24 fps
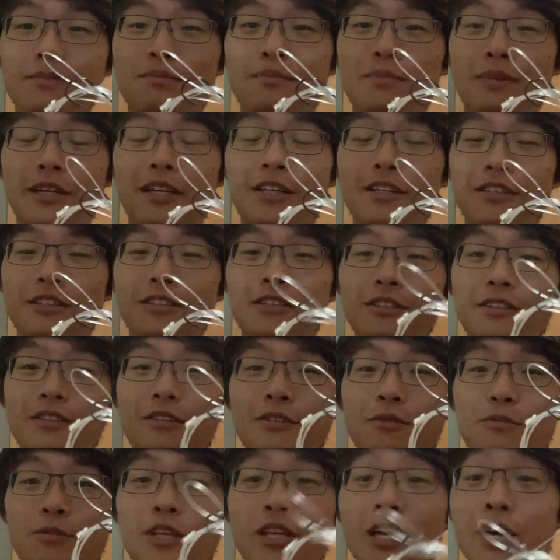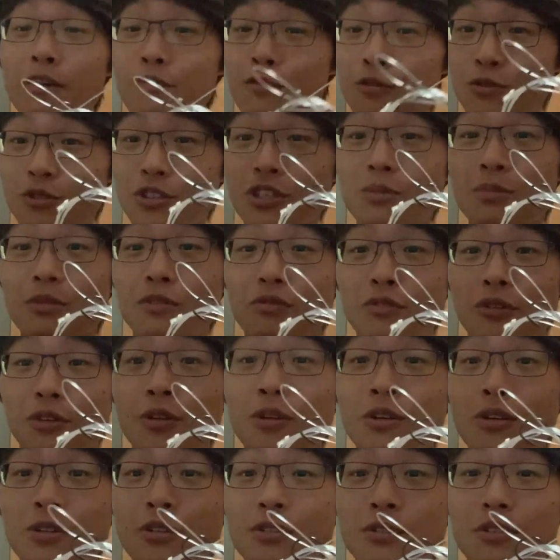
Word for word: but we have used it before